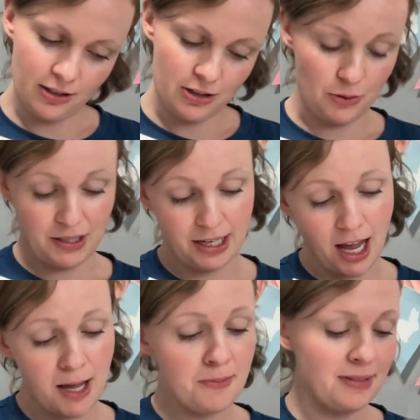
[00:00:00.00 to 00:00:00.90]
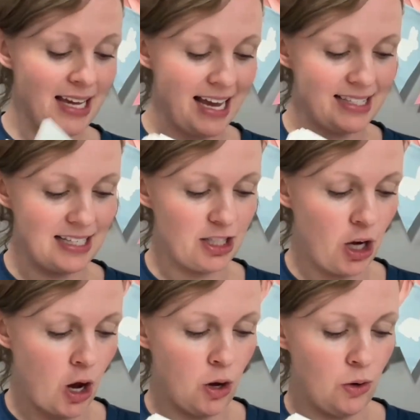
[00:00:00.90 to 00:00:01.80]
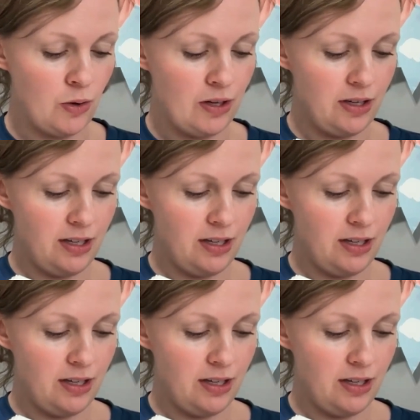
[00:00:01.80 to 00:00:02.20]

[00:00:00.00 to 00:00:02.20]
Do you want to come? Yes, let's go.